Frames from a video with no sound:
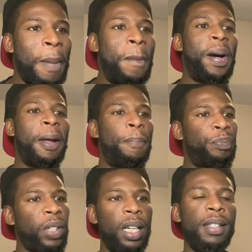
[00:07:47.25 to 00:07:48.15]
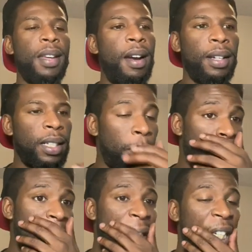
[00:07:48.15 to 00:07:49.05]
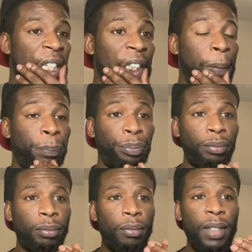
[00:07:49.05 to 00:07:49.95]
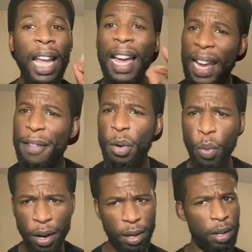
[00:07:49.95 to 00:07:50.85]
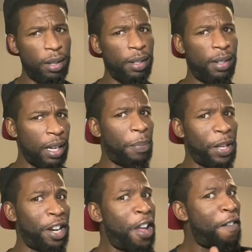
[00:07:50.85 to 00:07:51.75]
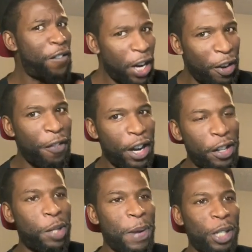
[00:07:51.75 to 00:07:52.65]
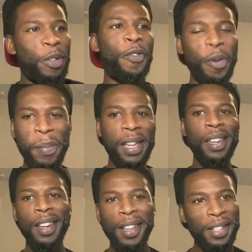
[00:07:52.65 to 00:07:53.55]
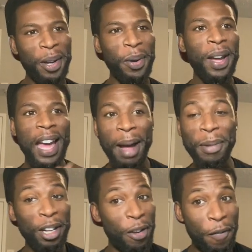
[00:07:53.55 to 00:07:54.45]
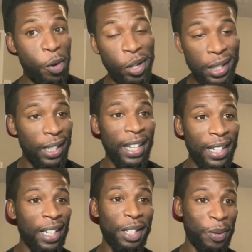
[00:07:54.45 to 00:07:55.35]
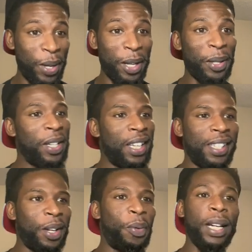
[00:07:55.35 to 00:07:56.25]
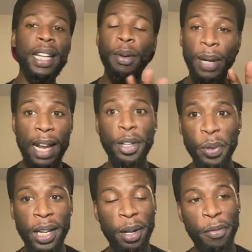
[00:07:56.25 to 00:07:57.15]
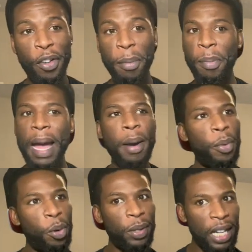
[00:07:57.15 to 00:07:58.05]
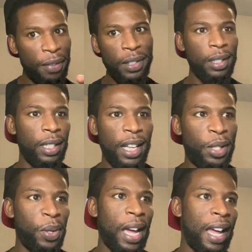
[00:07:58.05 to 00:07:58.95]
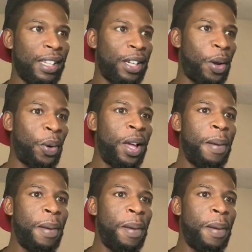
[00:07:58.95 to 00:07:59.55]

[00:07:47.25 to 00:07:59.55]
But it's all good because I have been working on something very, very special for me. So I'm looking forward to getting it as well. So when I do get them from him, I will definitely let you guys know.